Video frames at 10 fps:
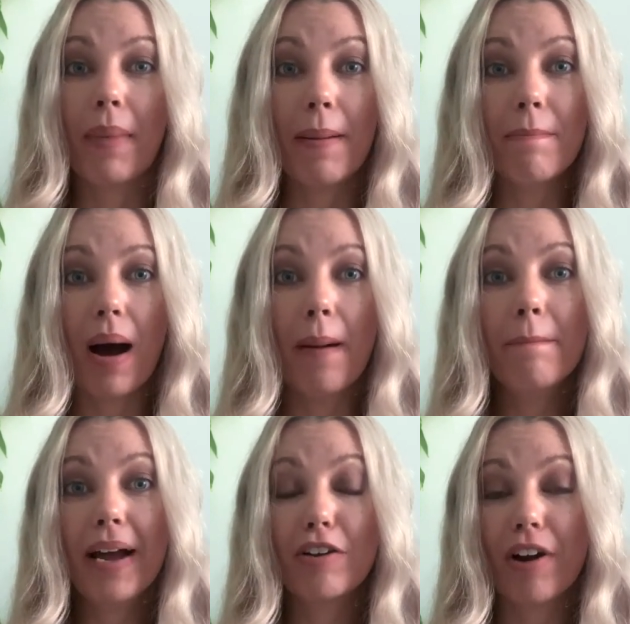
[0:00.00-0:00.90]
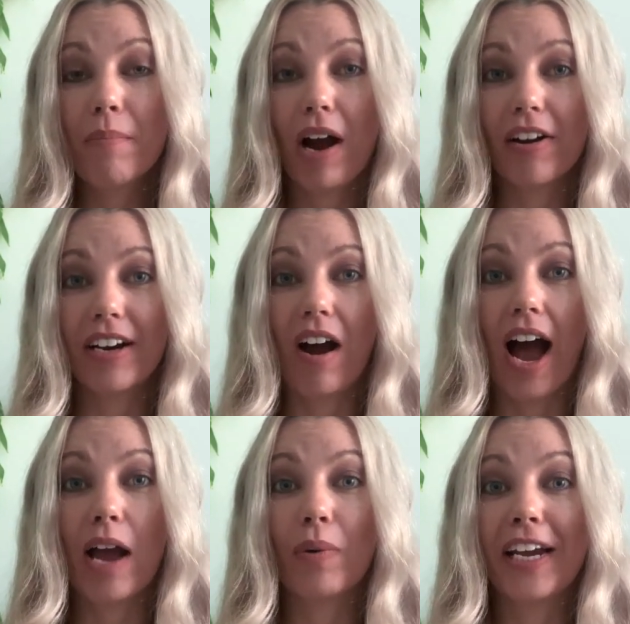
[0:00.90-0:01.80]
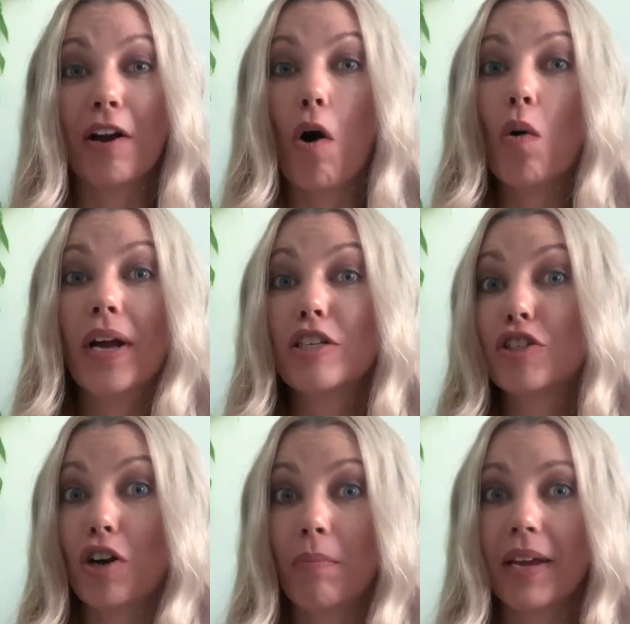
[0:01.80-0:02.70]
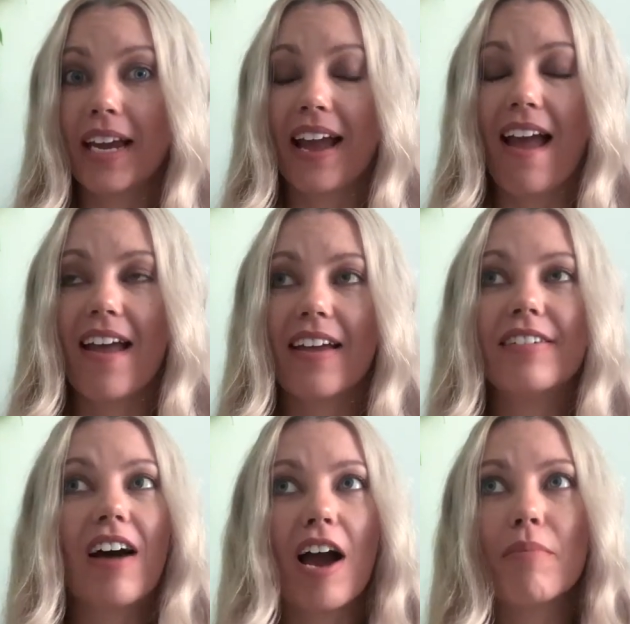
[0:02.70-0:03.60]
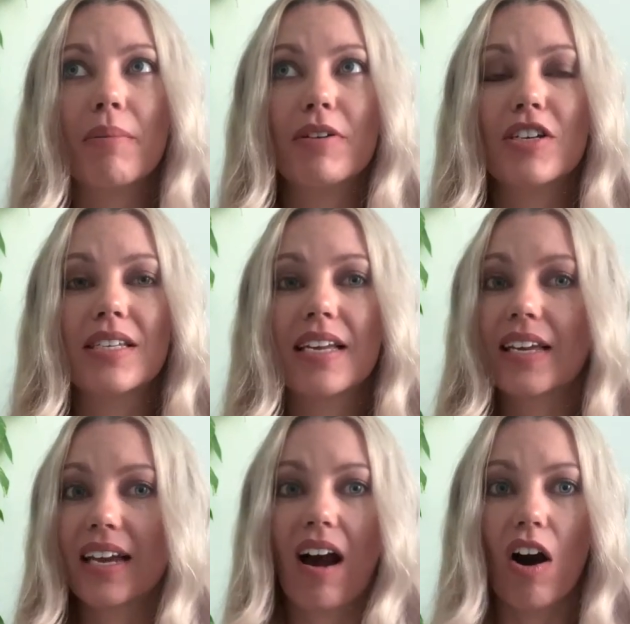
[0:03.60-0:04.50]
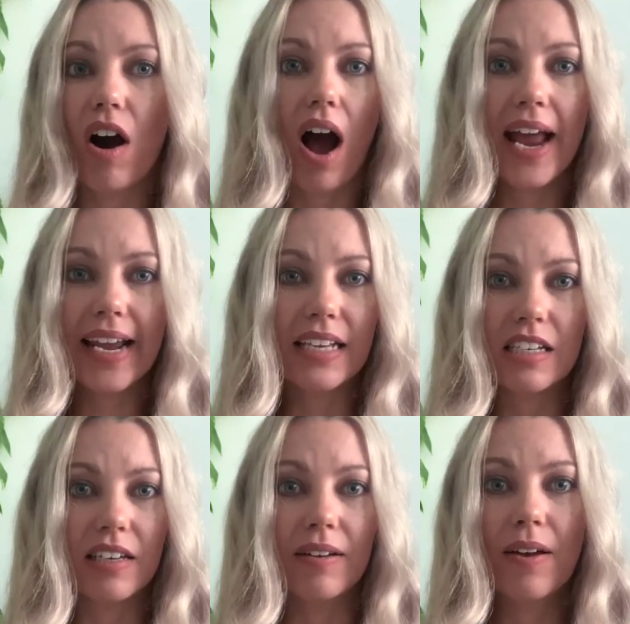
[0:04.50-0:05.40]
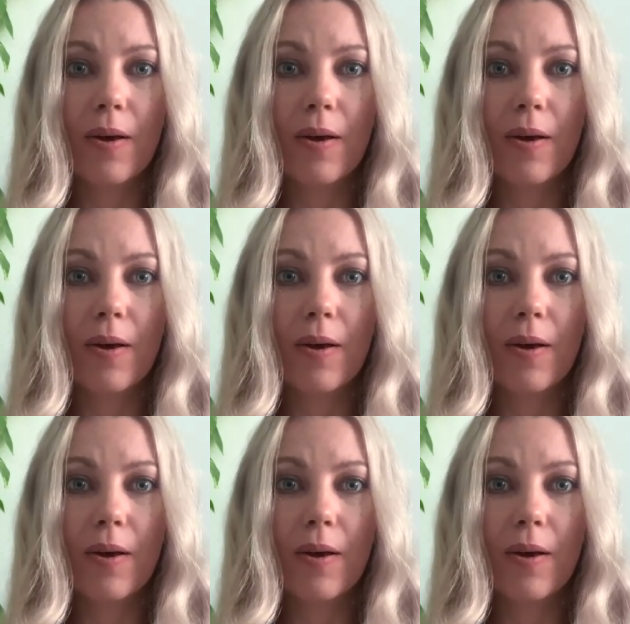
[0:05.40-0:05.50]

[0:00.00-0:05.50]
my mum, my grandma and I, we all went shopping and I remember just thinking, I need to